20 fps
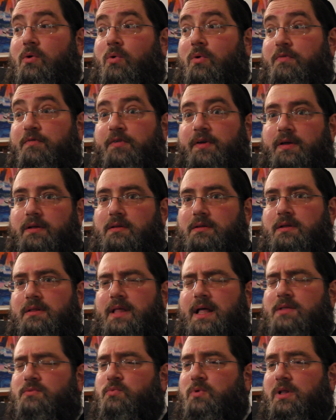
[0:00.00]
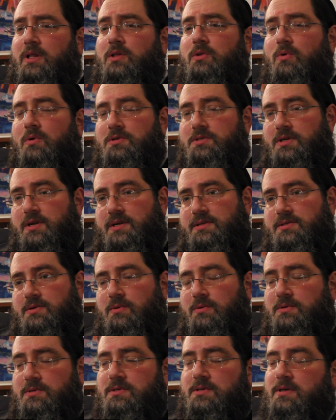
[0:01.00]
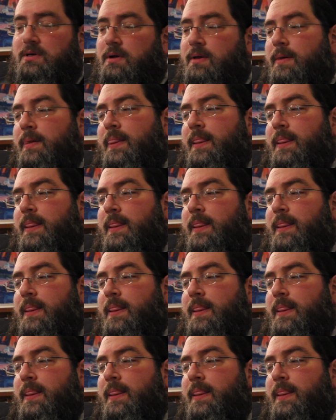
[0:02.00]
or a field that really talks to their souls.